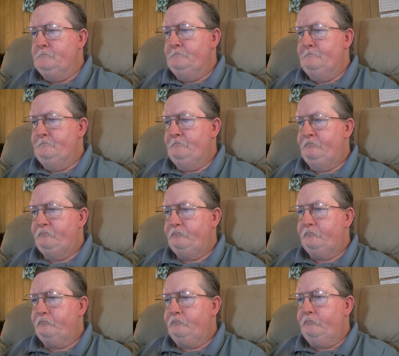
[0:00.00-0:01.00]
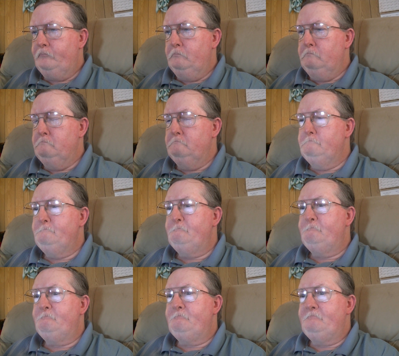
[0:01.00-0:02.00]

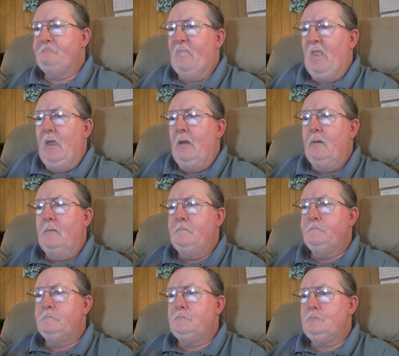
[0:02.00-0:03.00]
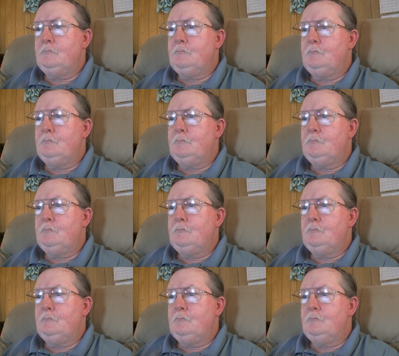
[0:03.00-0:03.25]
Nobody speaks.